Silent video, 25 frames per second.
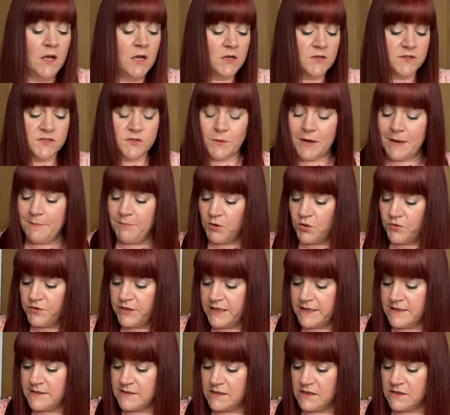So I bought
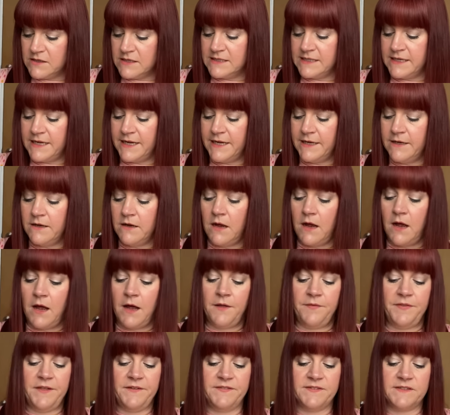these the other day.
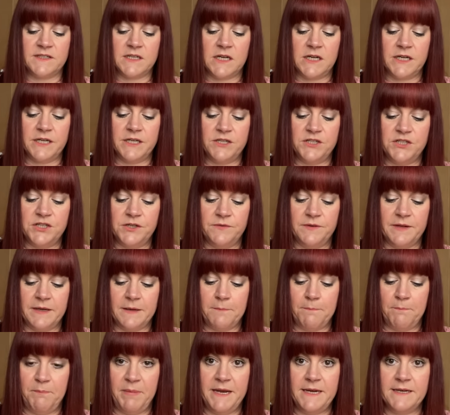They've started
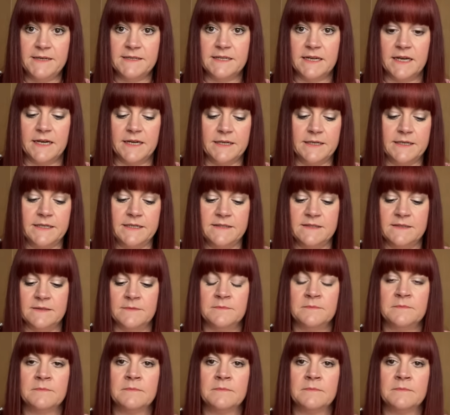doing pin tidies.